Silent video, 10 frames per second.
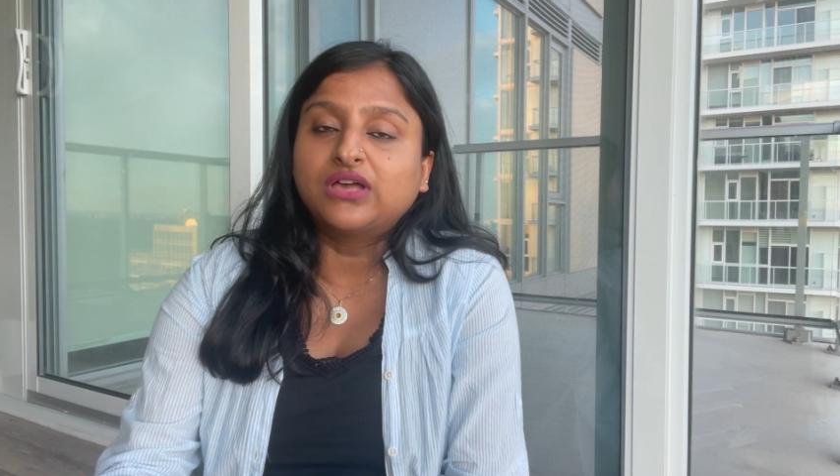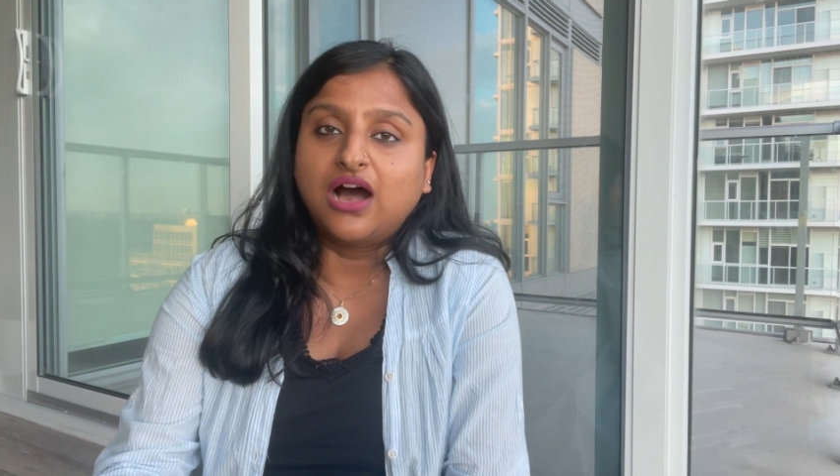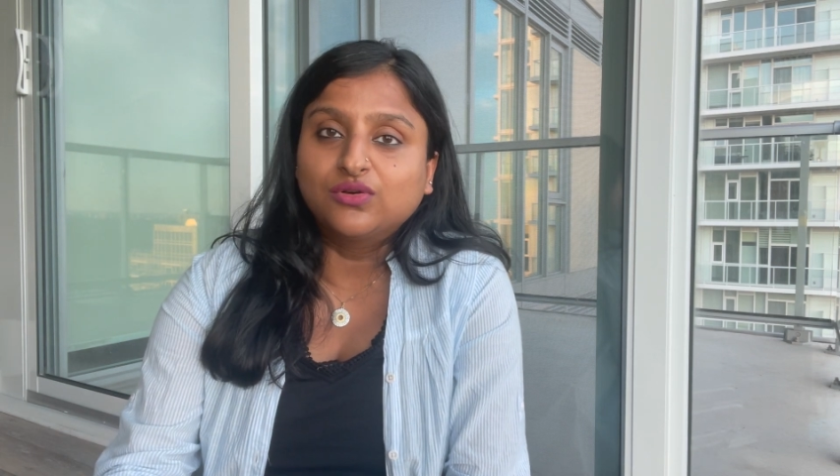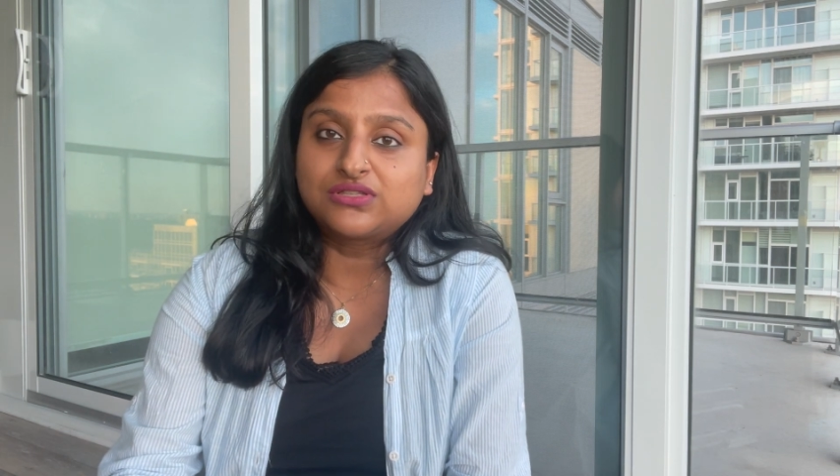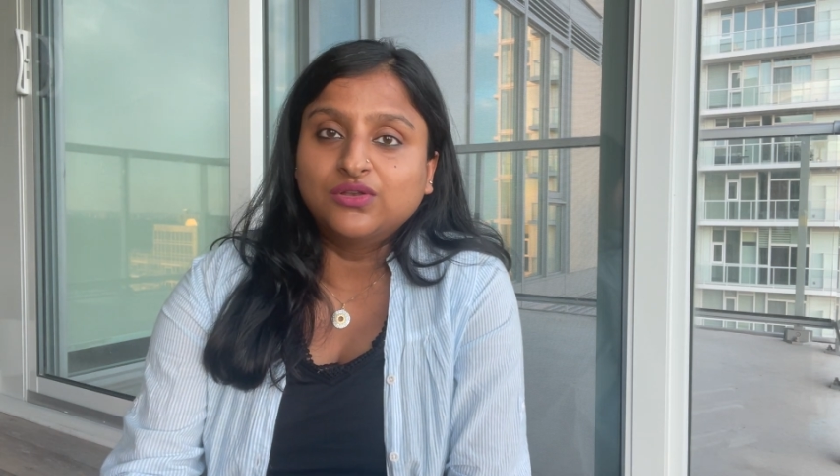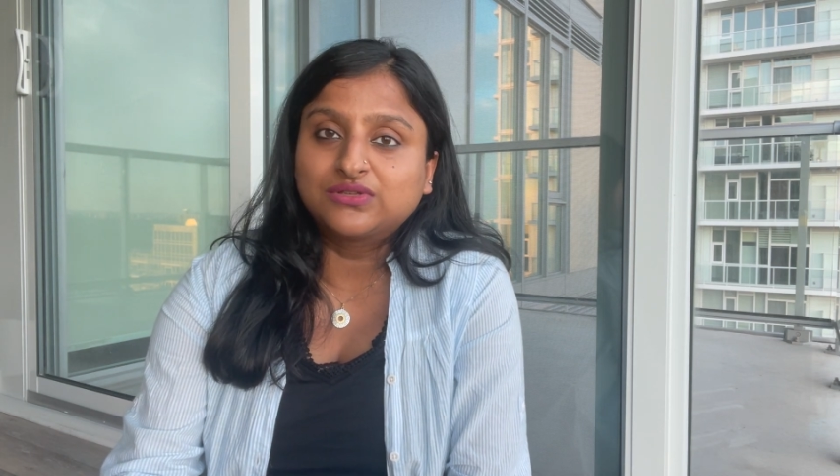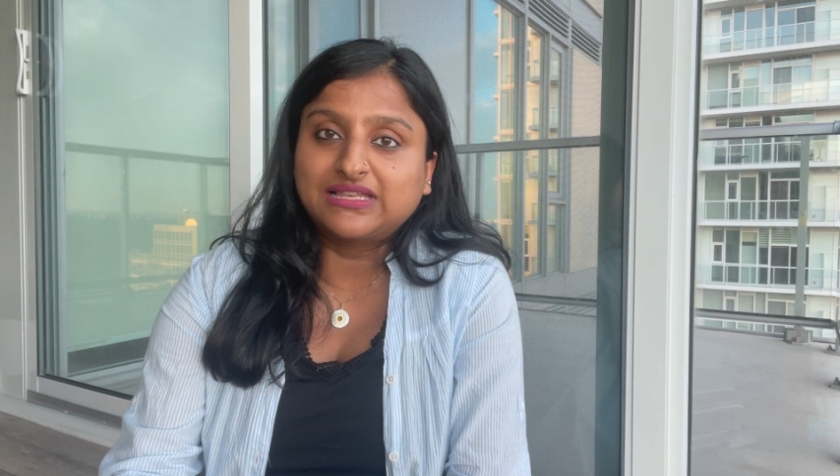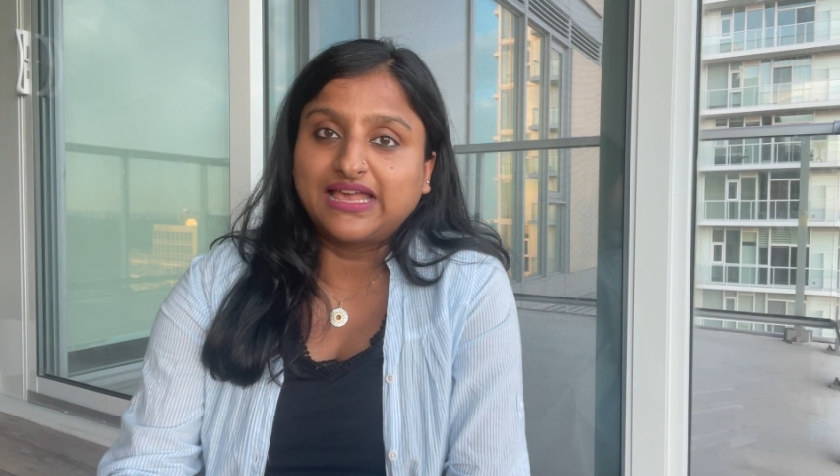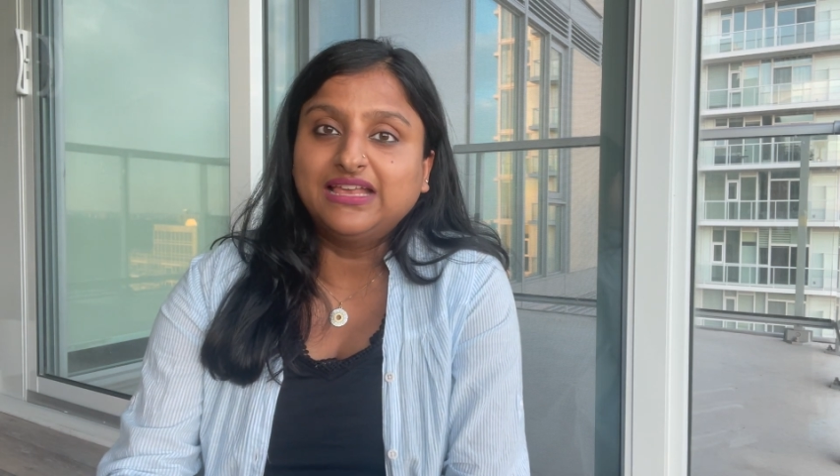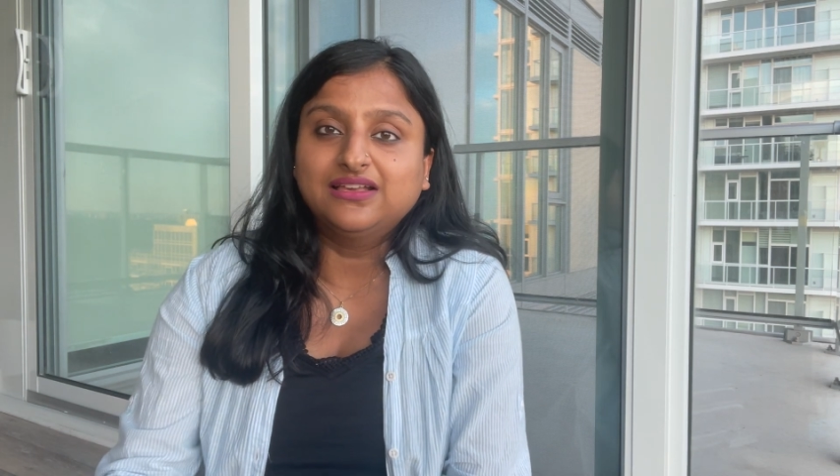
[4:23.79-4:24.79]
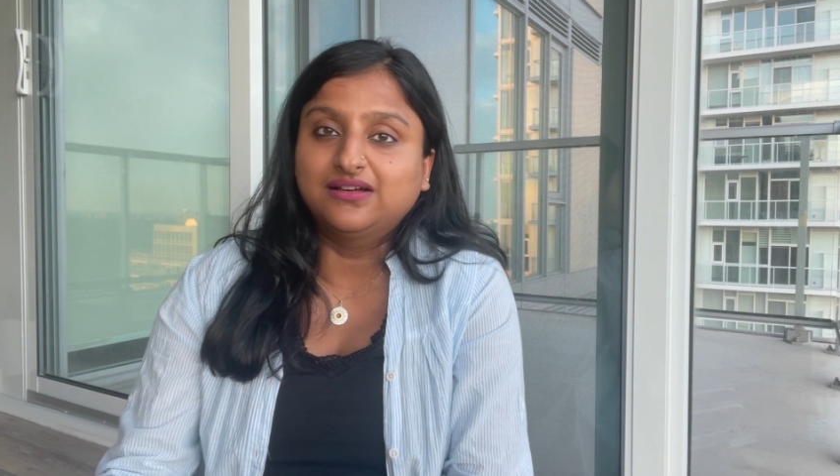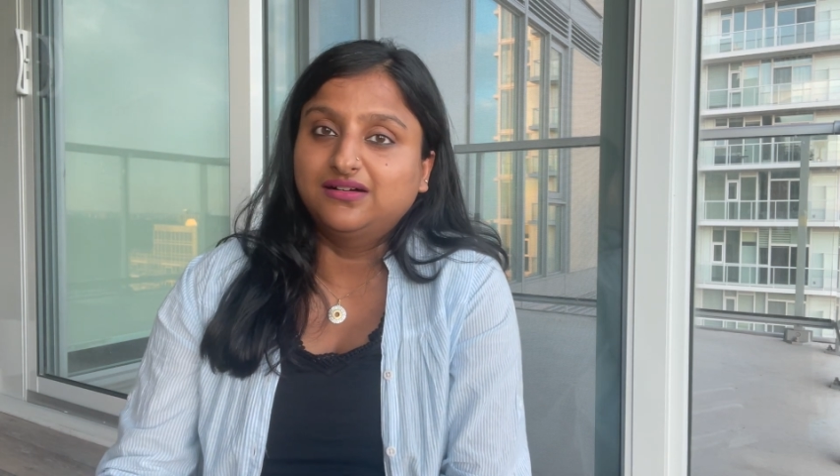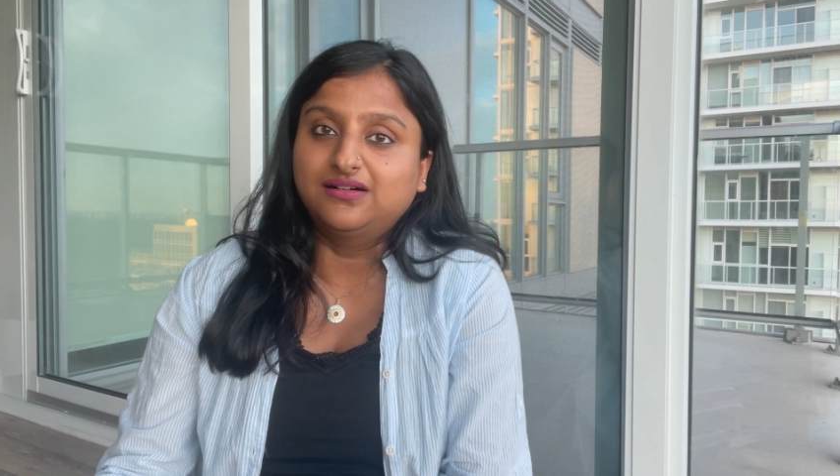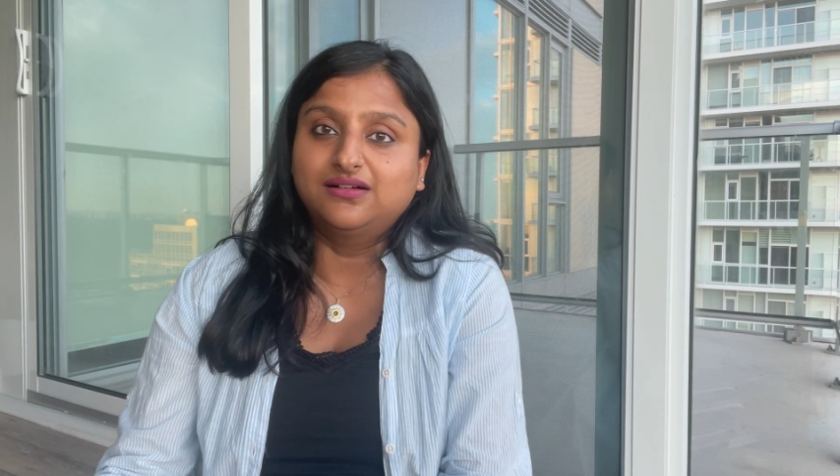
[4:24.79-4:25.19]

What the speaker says: the house looks like.